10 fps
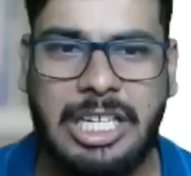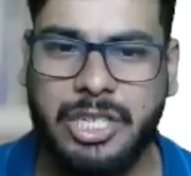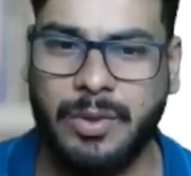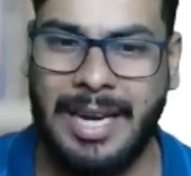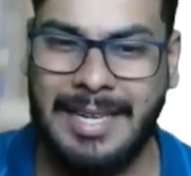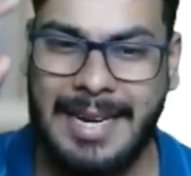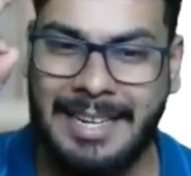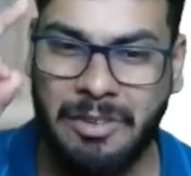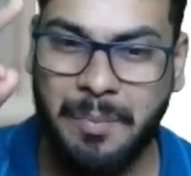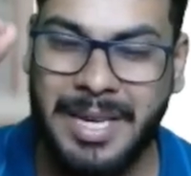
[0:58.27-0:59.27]
so that
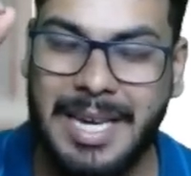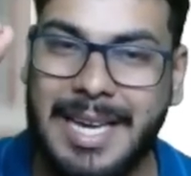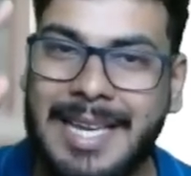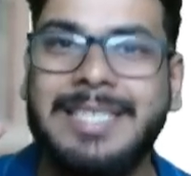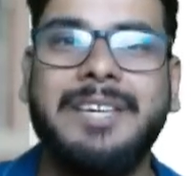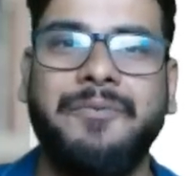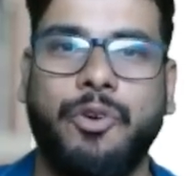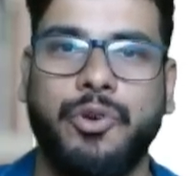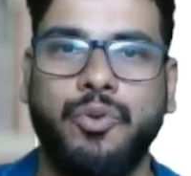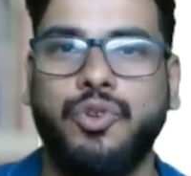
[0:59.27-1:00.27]
it will be easy for
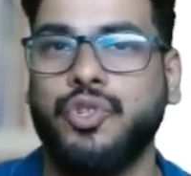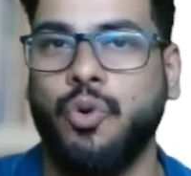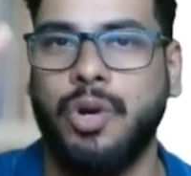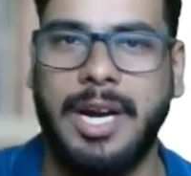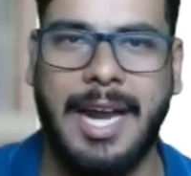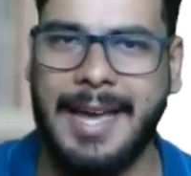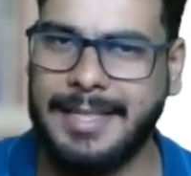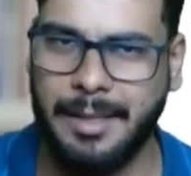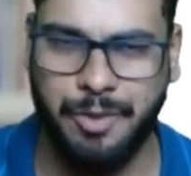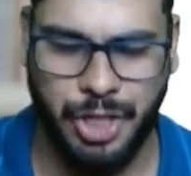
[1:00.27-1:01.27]
you to score an
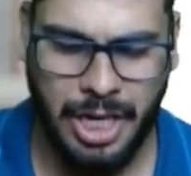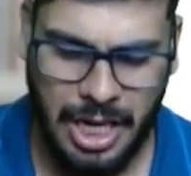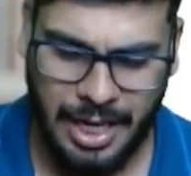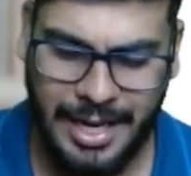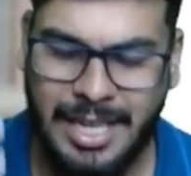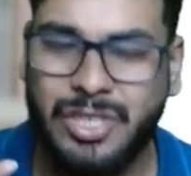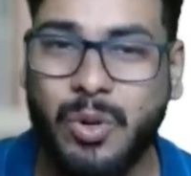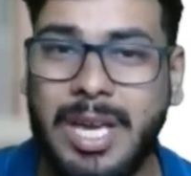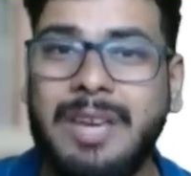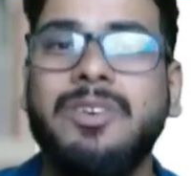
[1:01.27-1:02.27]
exemption, right? So
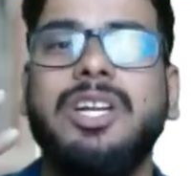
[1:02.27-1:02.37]
even